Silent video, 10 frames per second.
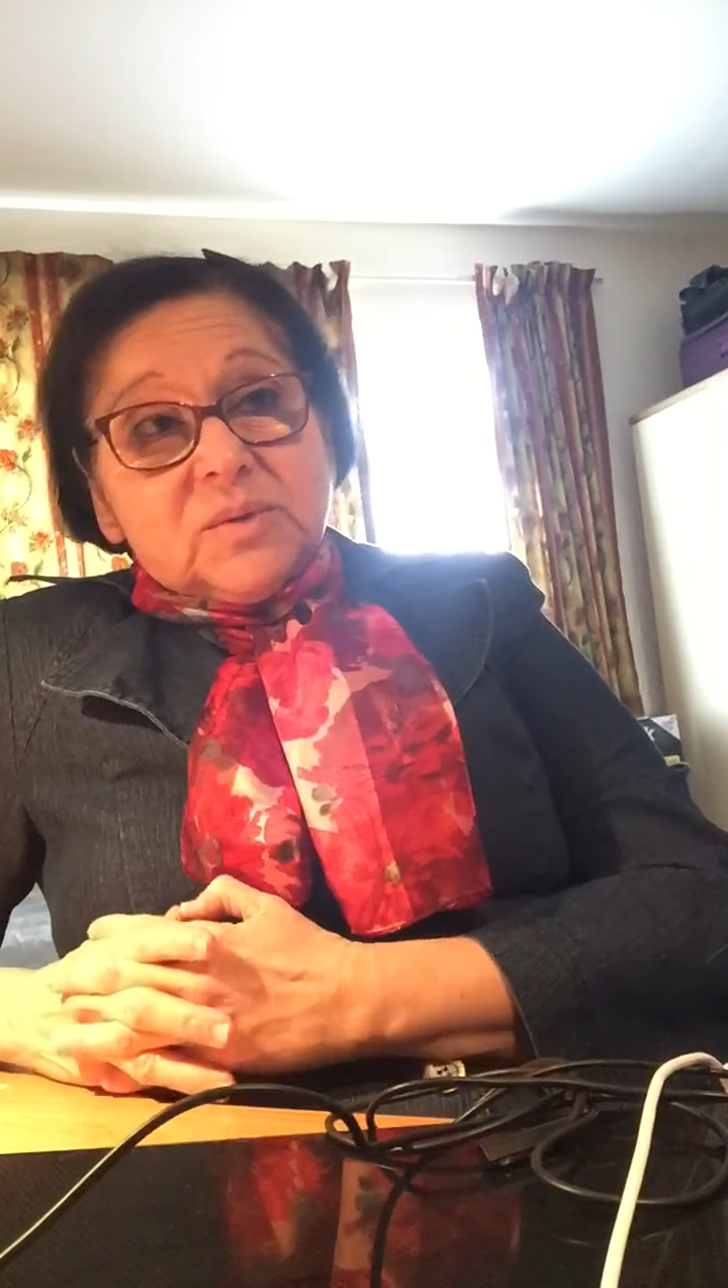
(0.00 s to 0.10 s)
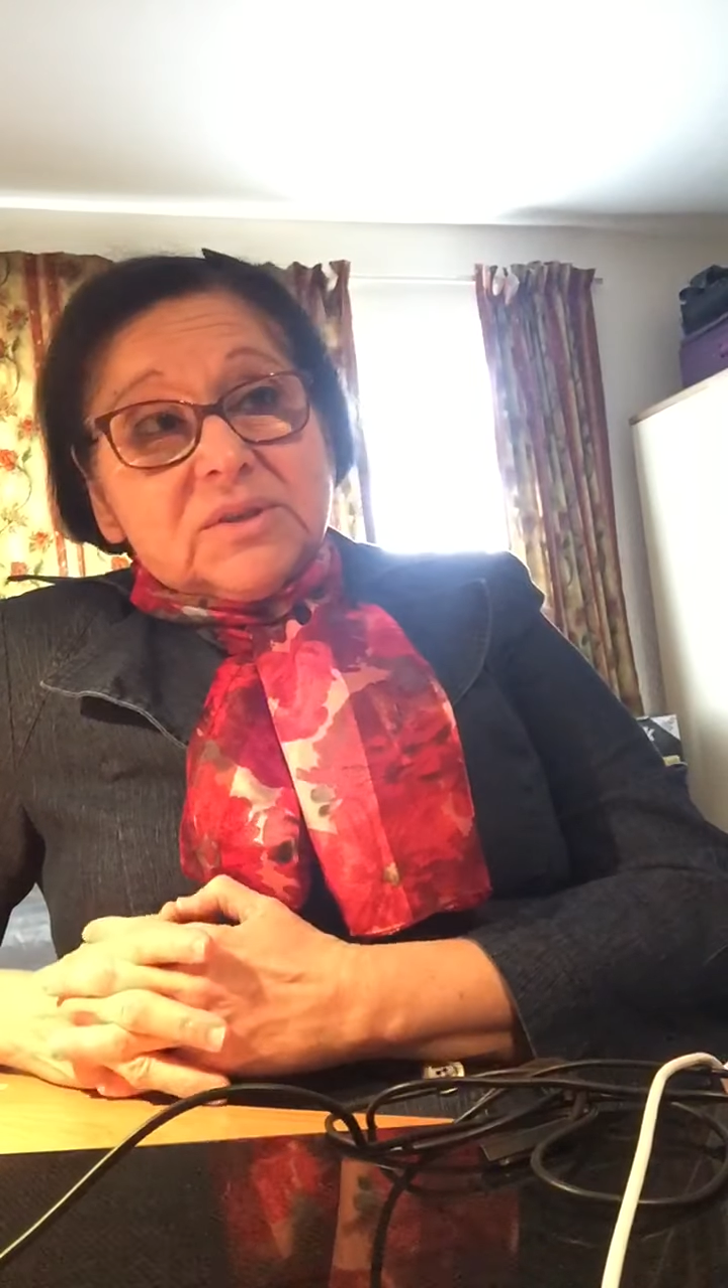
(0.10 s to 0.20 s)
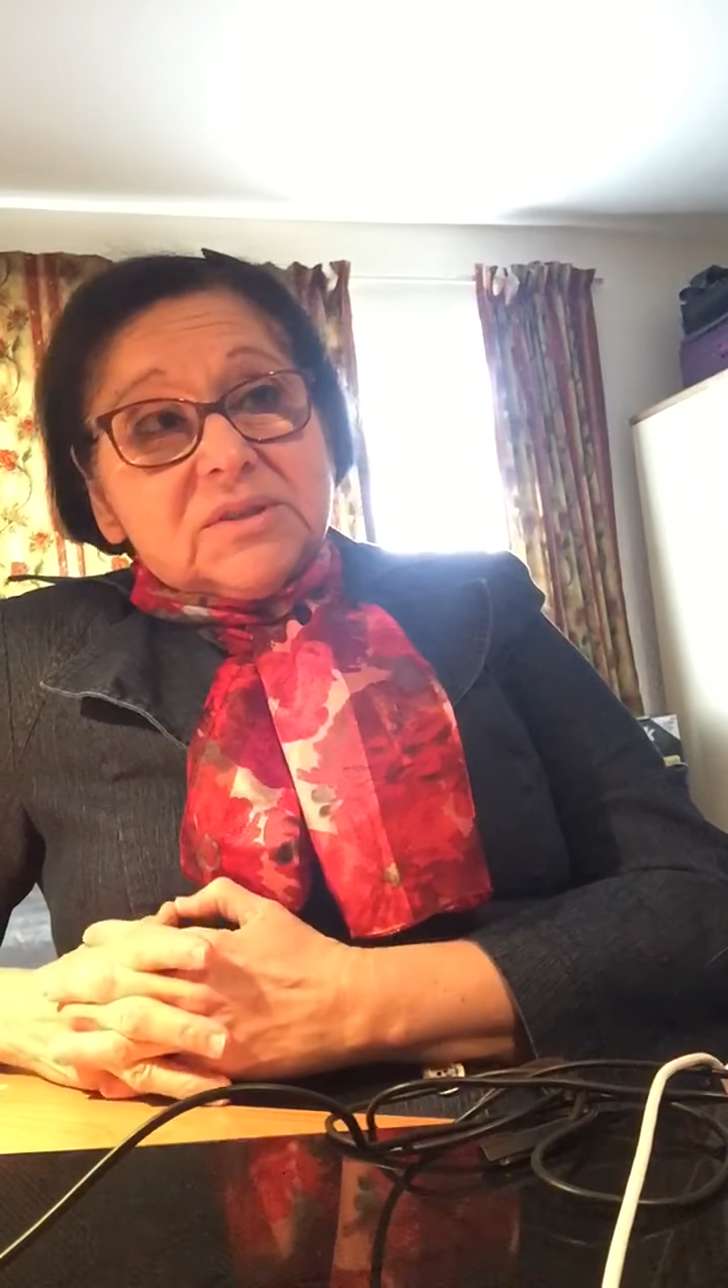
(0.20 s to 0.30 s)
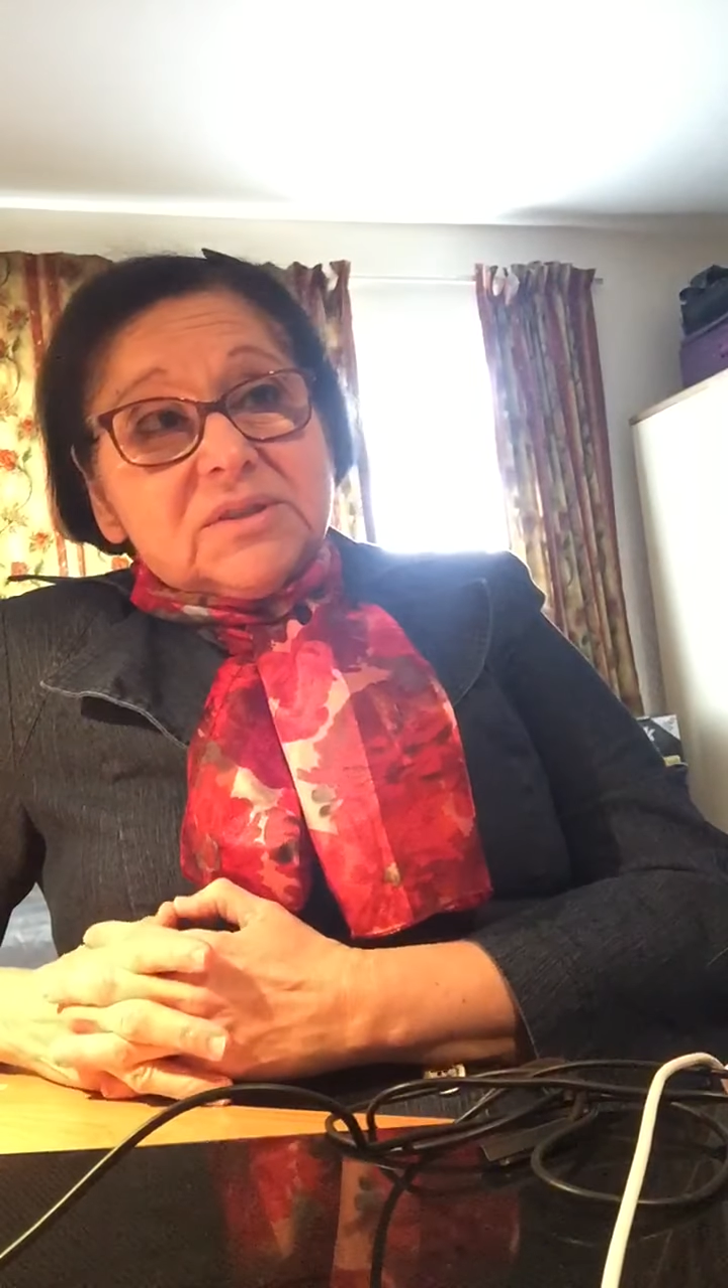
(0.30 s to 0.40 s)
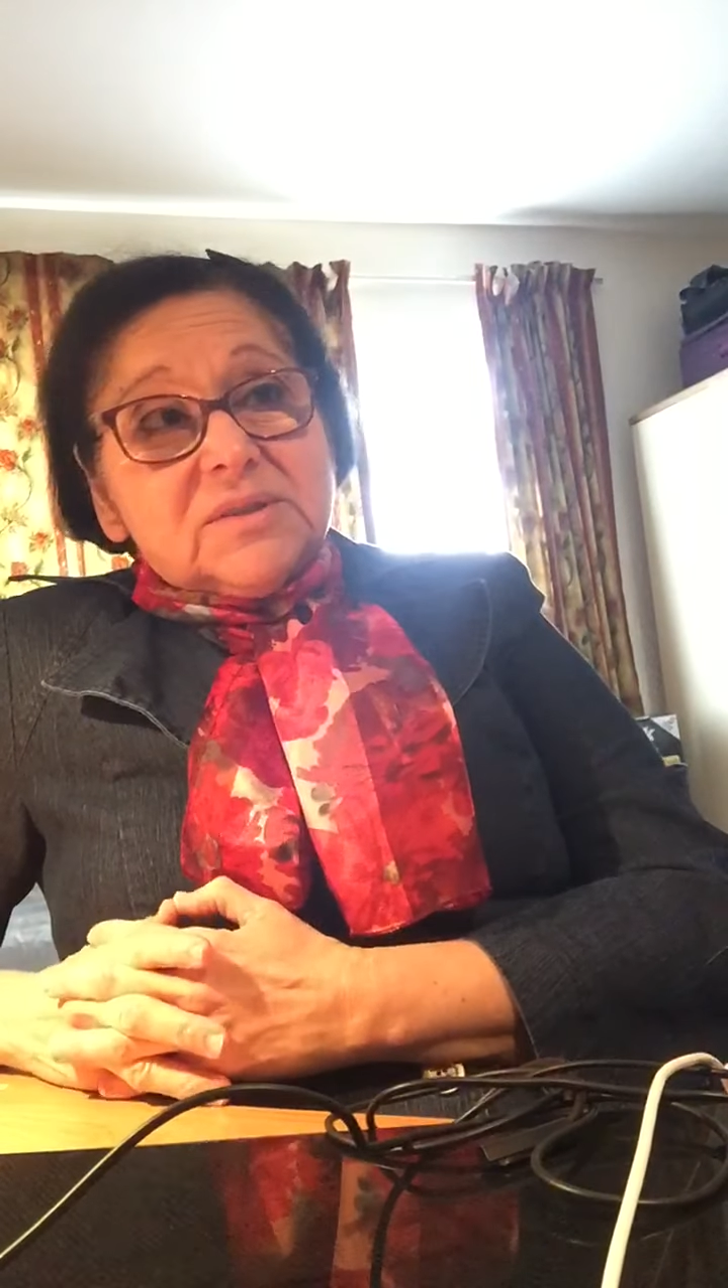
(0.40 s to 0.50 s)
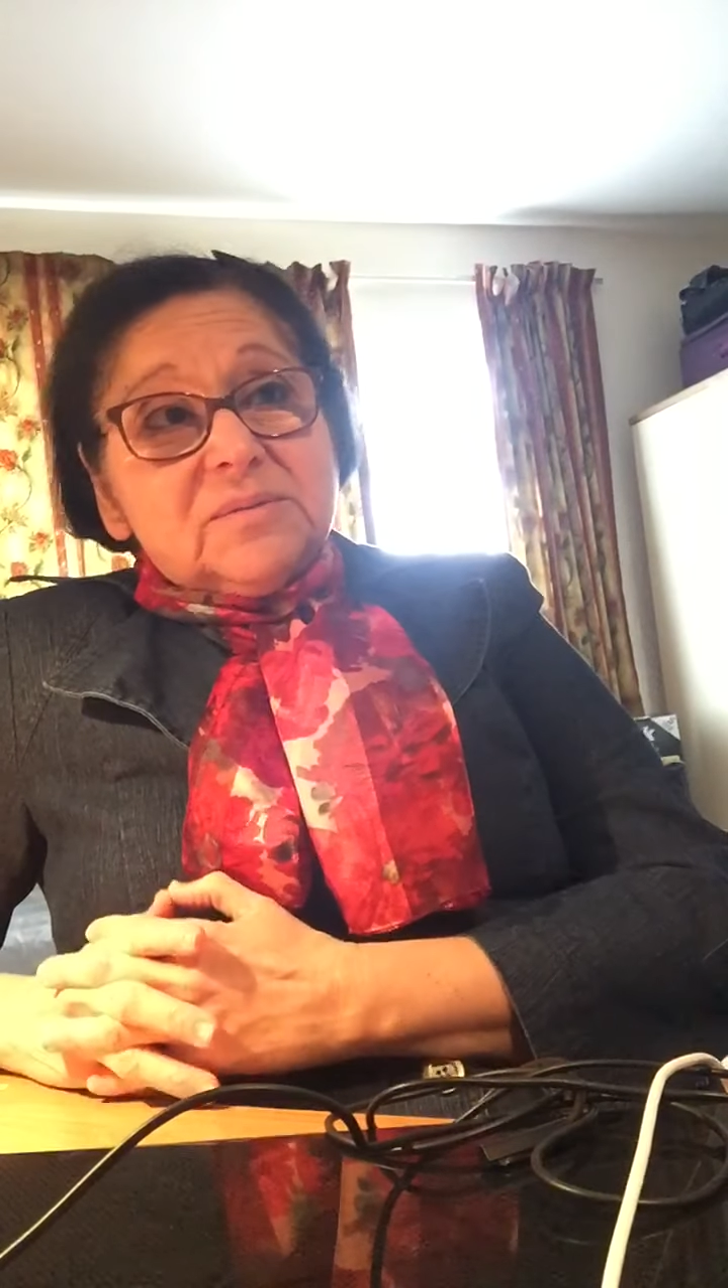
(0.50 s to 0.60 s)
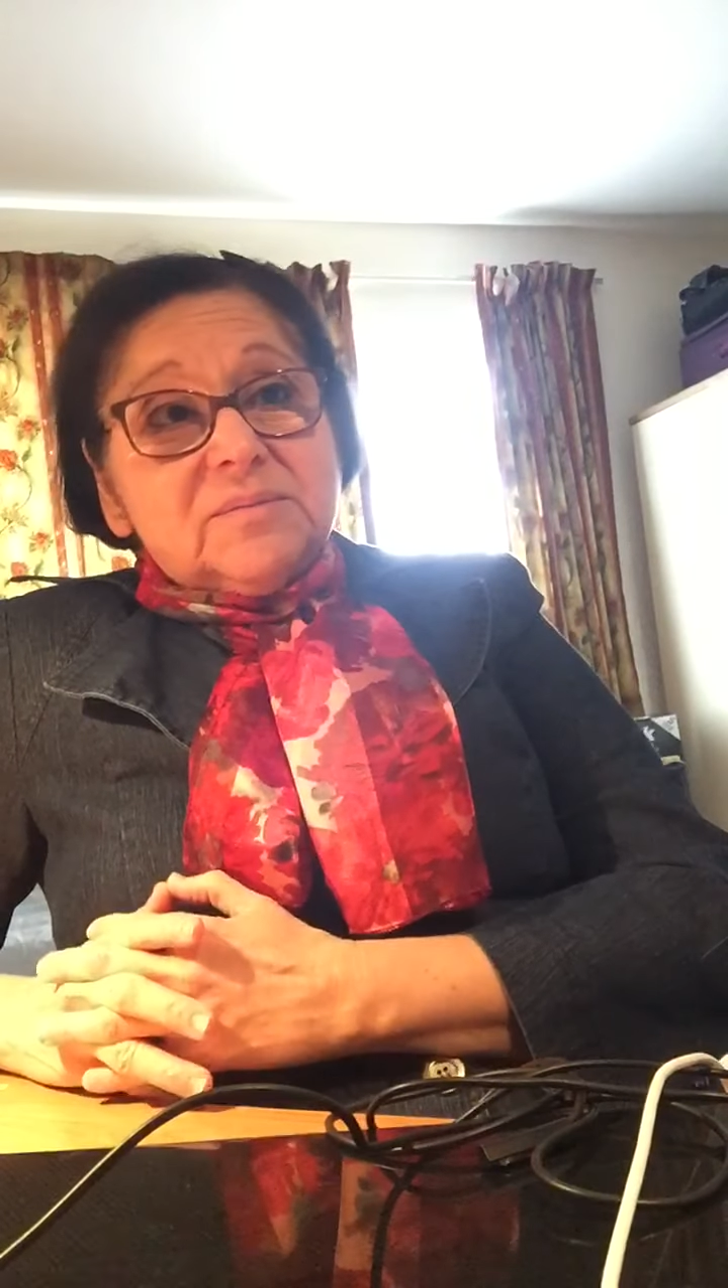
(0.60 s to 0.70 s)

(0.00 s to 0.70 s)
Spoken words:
ones,